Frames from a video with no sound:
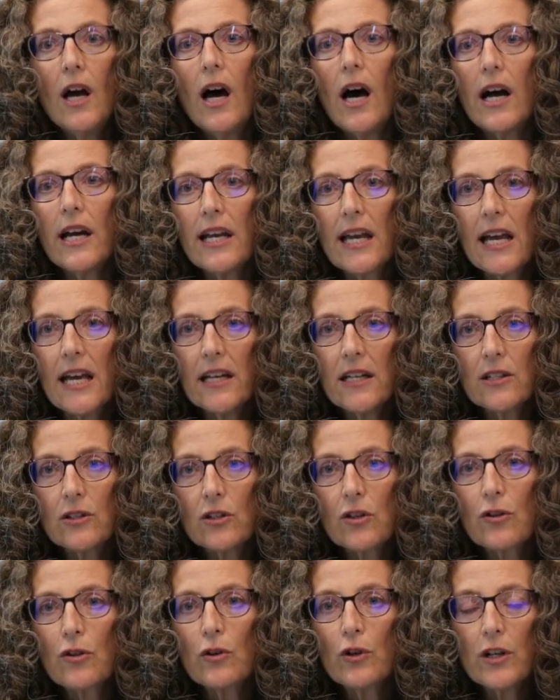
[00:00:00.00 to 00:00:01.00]
Again, it's
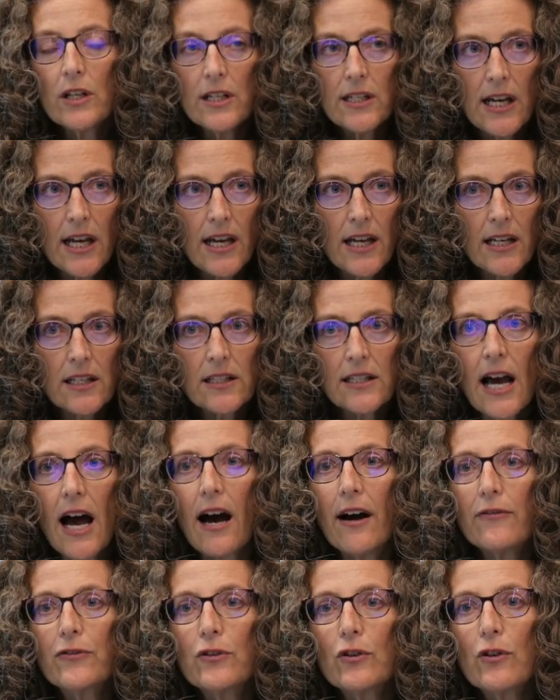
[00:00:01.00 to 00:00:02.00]
30 days
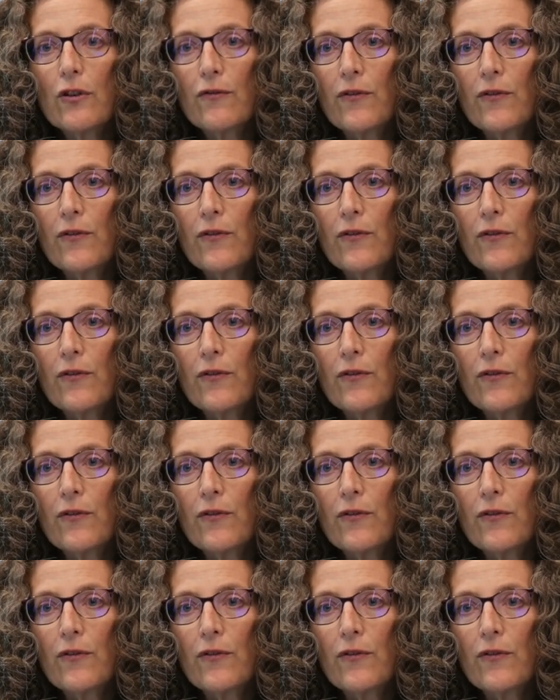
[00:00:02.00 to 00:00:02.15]
after the